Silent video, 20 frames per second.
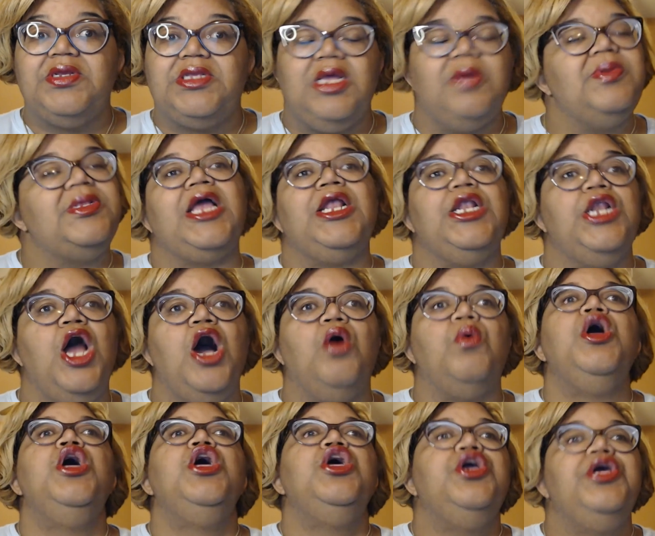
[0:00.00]
And he was like, no,
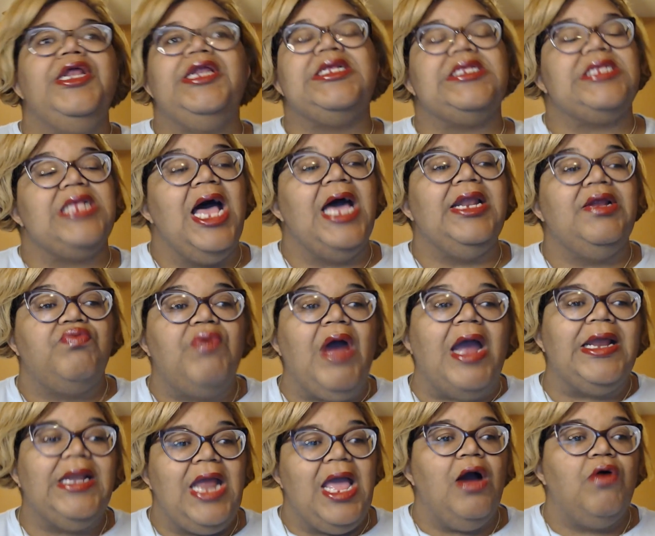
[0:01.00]
you need to sign it
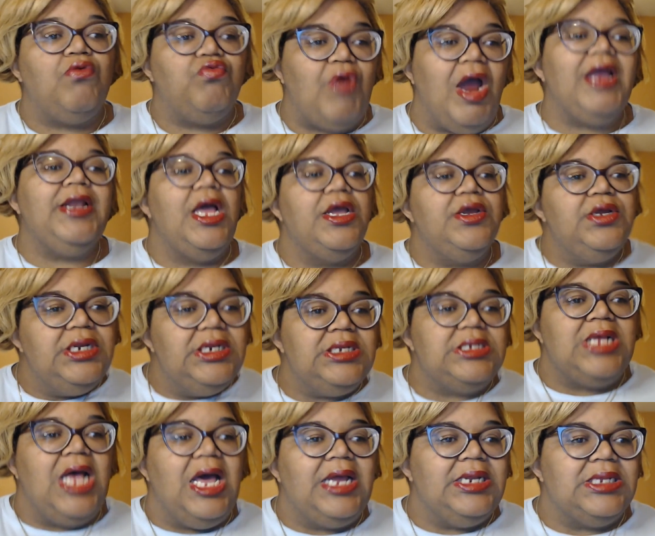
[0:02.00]
right now. Right now you need to
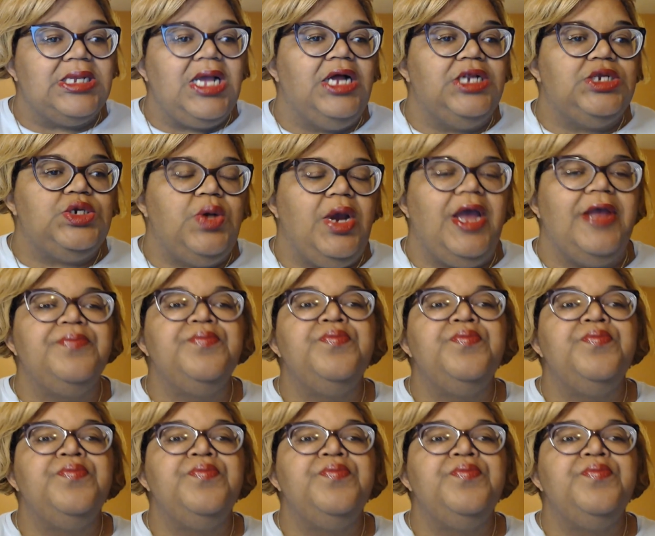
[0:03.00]
sign this contract.